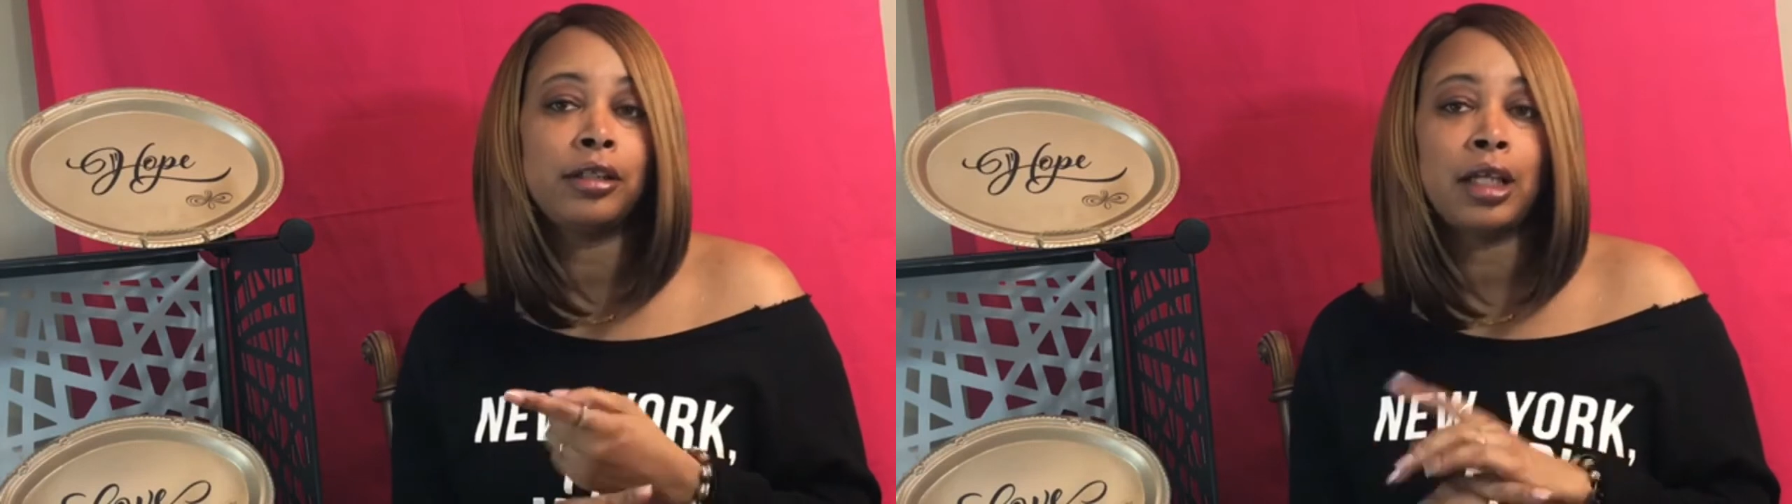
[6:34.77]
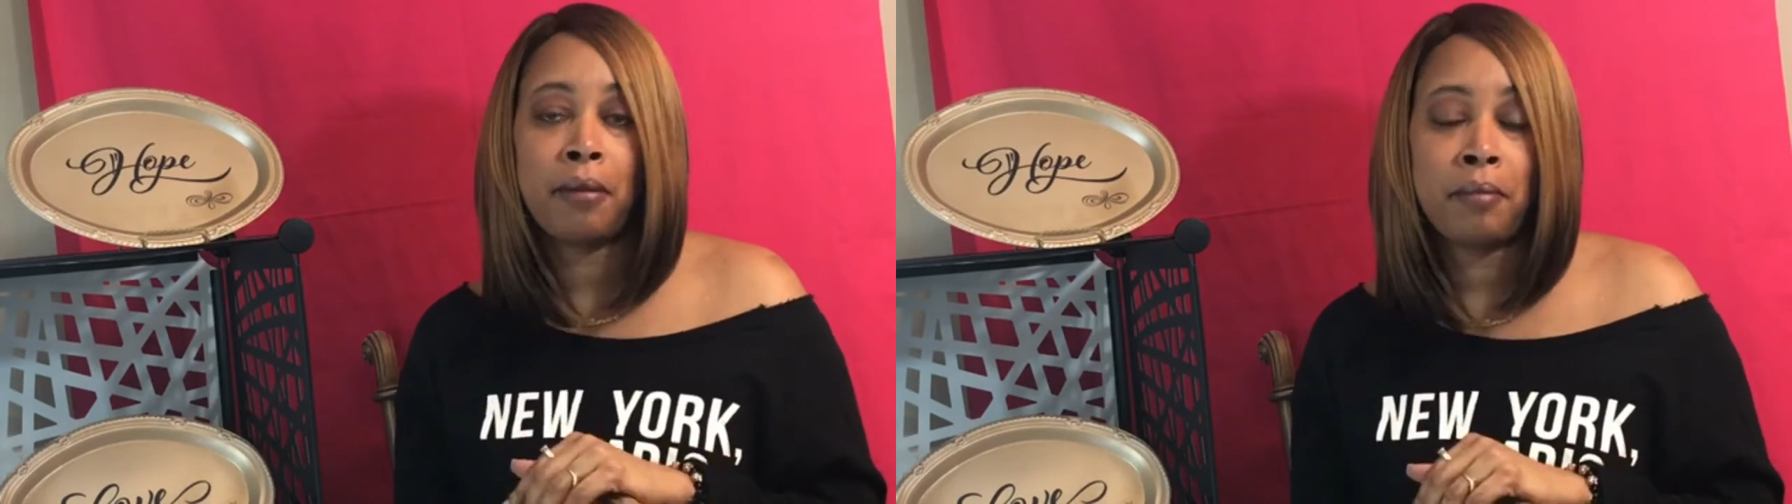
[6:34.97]

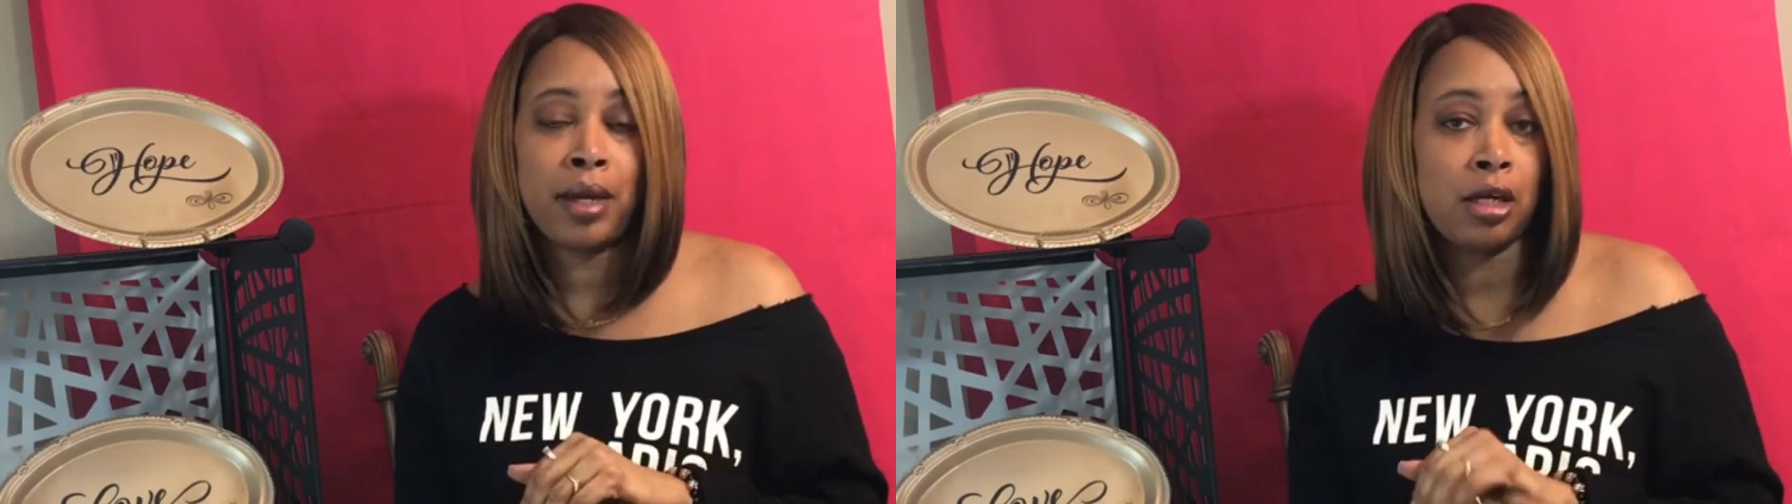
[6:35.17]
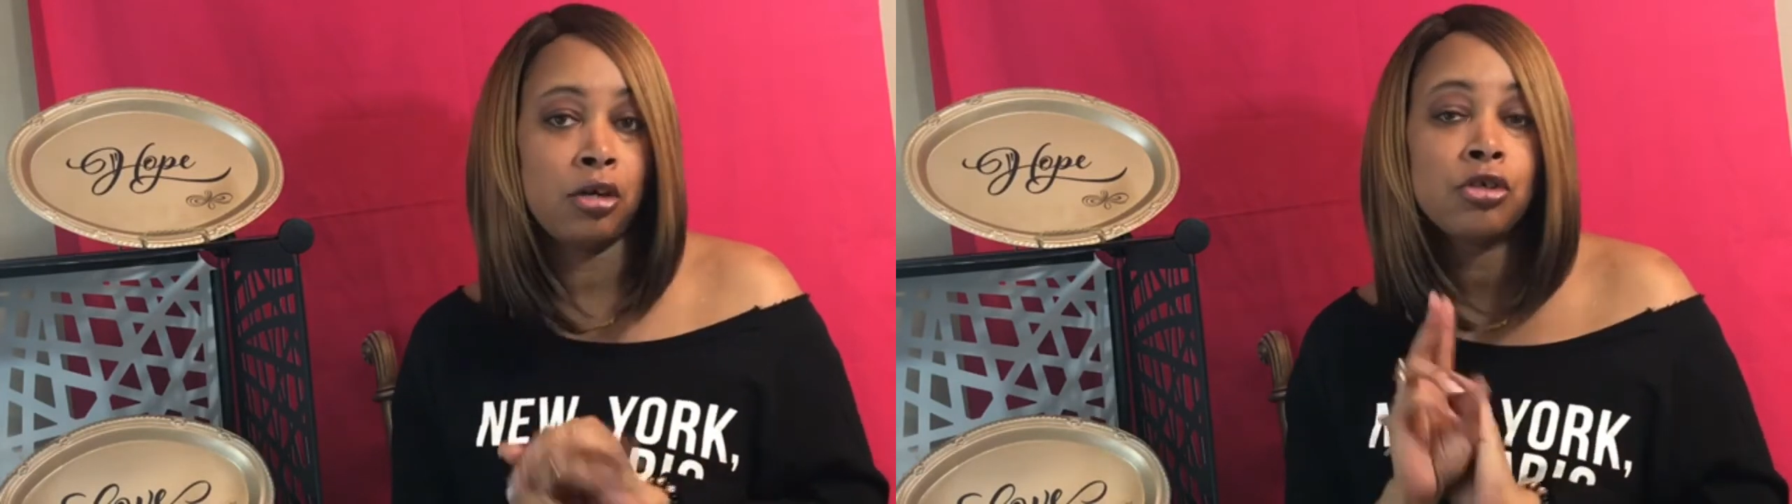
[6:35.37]
The
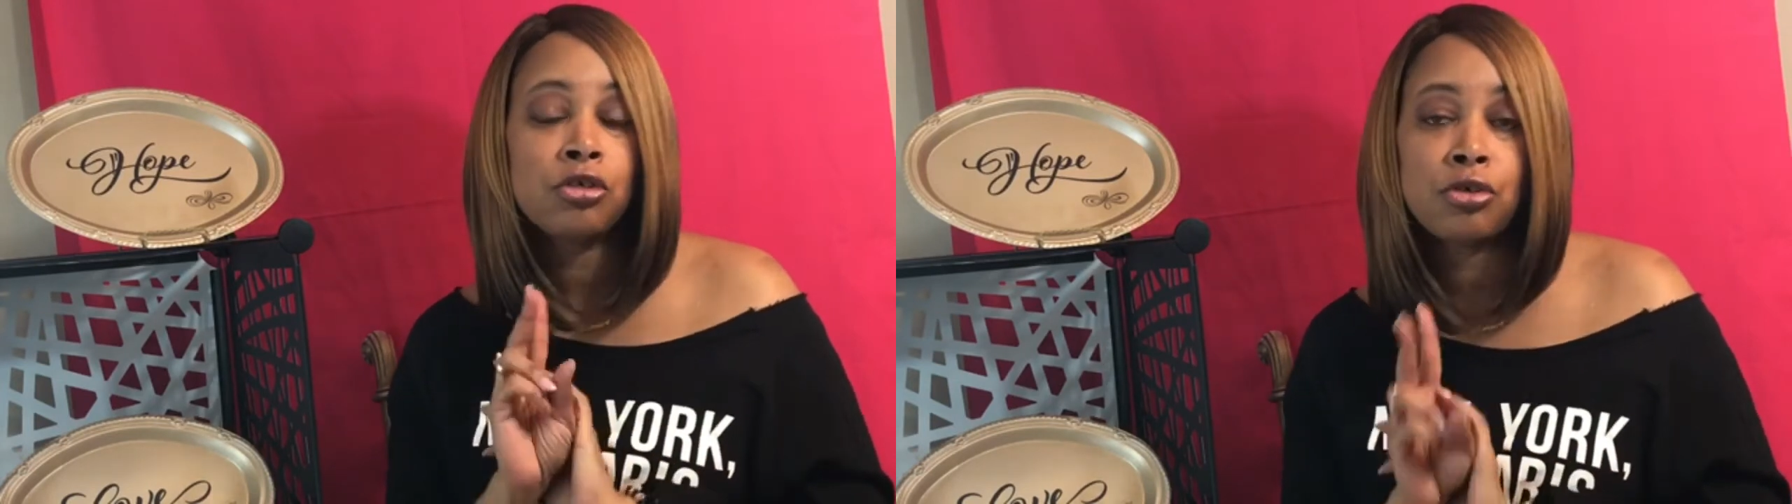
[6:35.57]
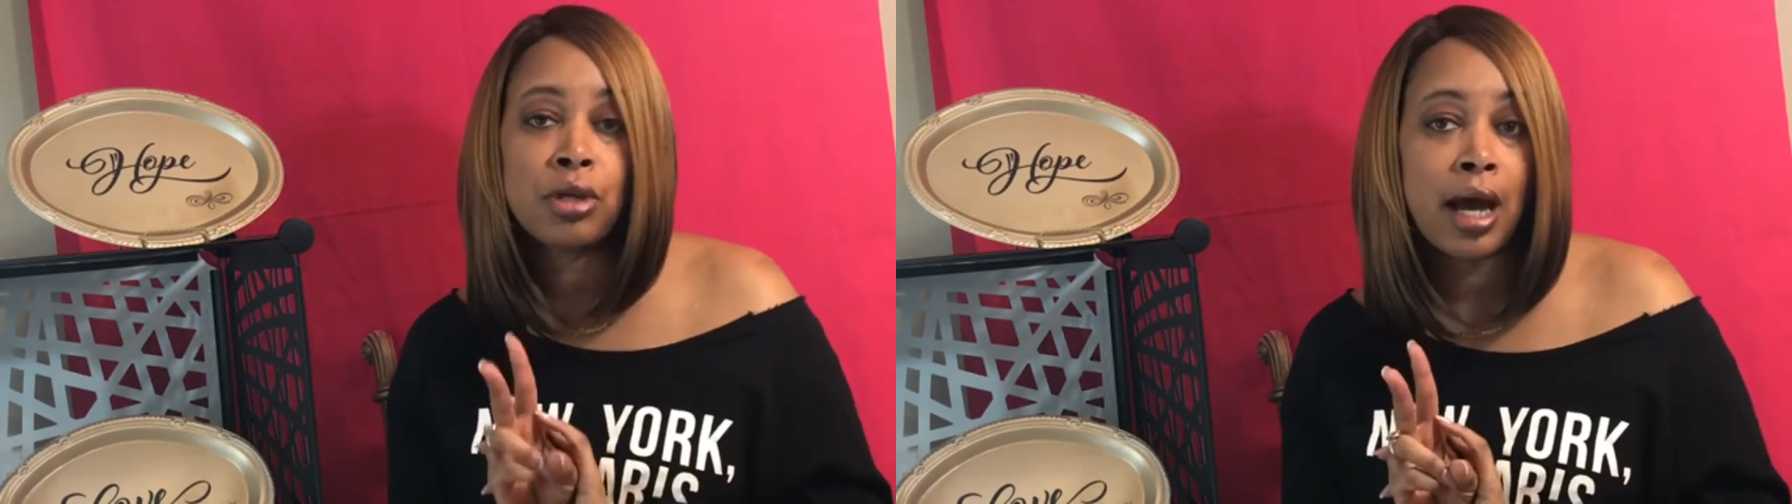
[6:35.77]
command hooks are
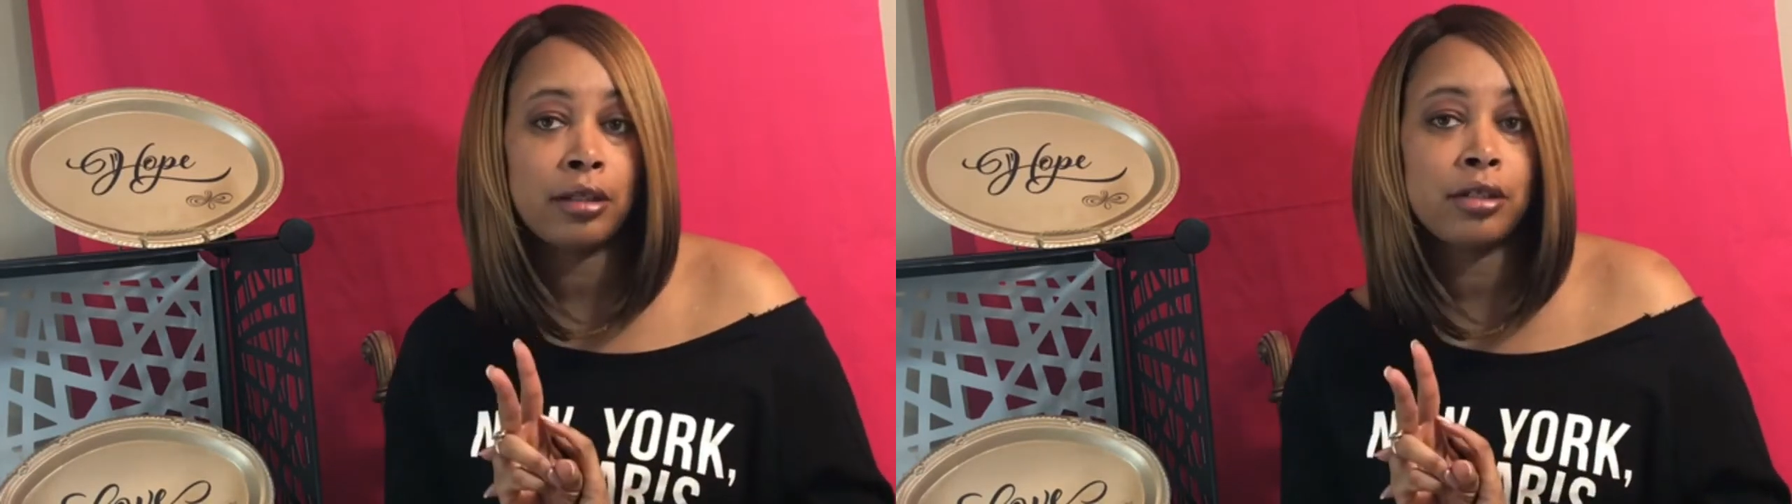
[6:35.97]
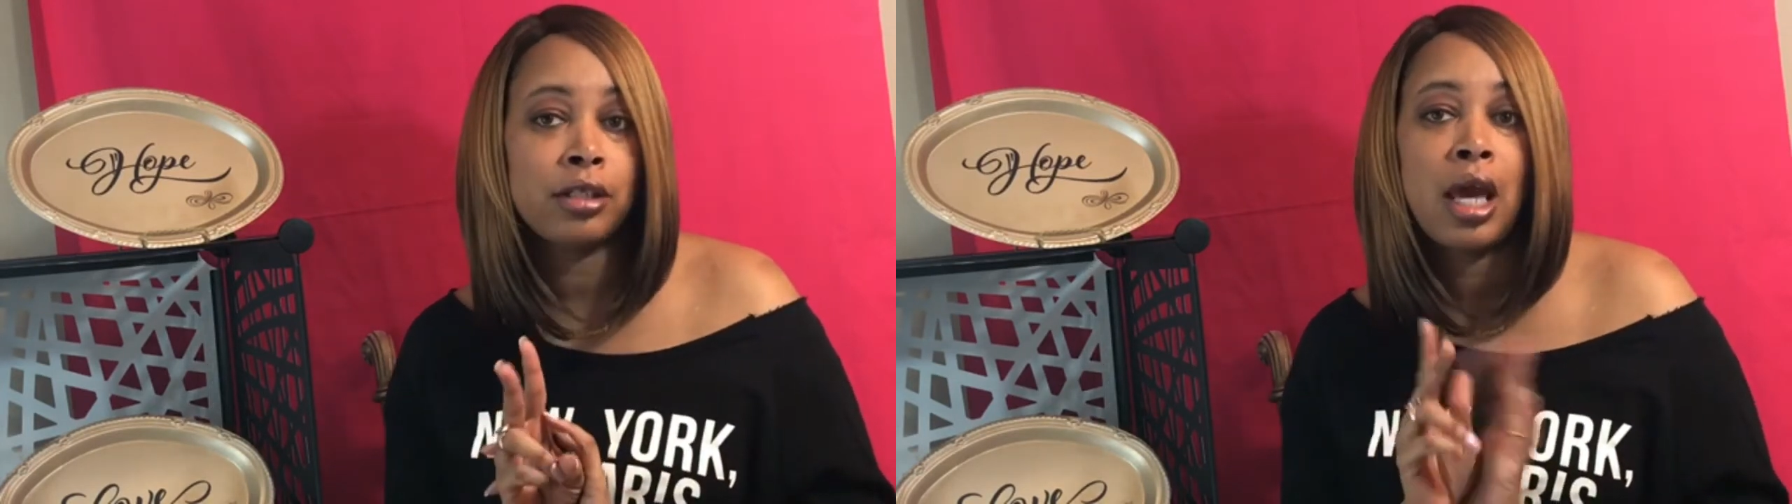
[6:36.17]
two
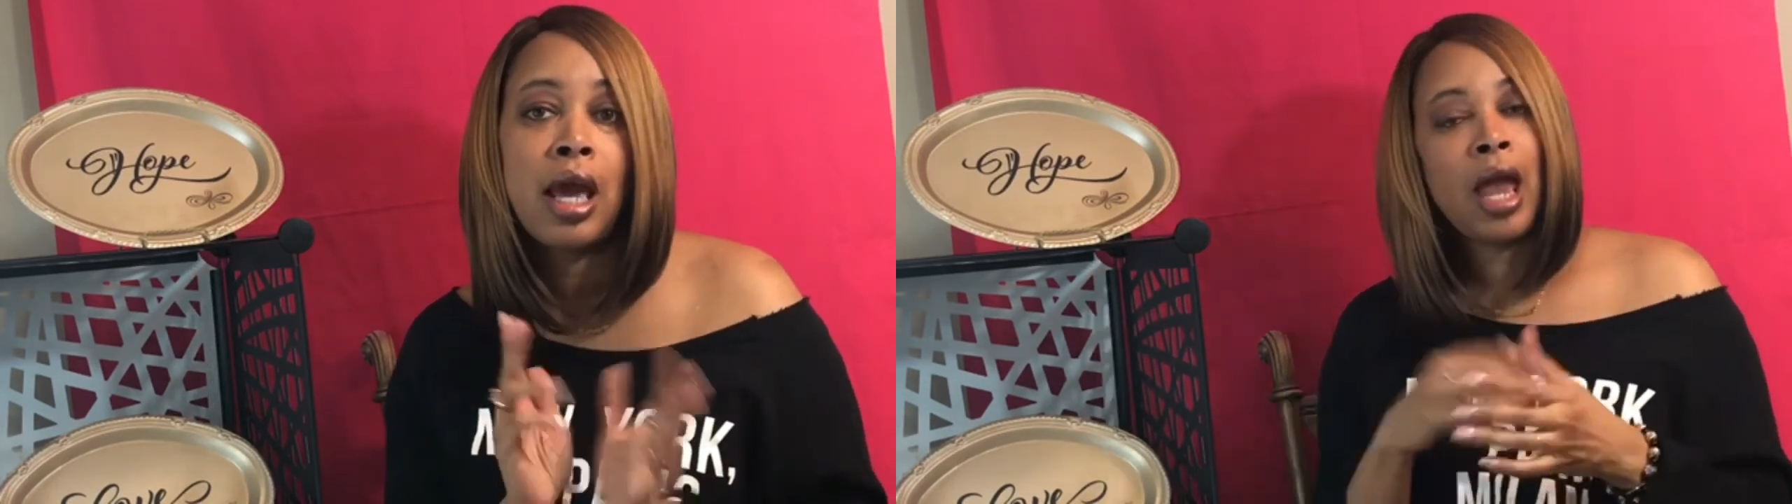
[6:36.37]
dollars.